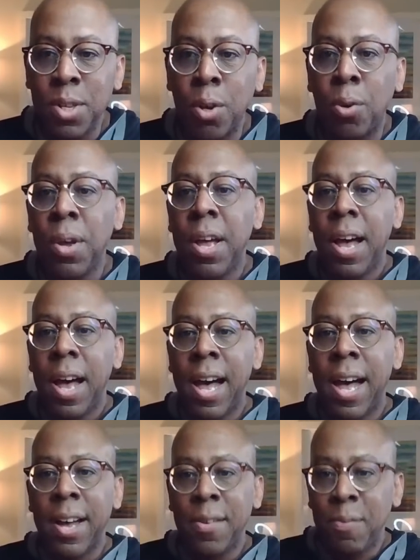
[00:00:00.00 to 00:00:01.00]
So
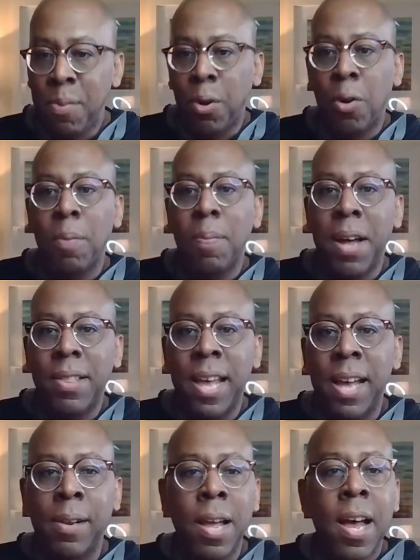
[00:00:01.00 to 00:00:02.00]
we'll go about
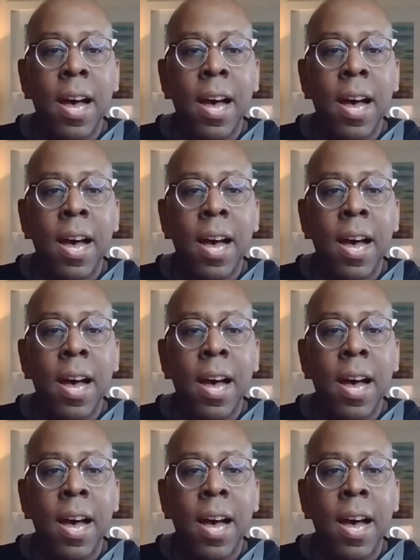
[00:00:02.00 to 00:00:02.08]
that.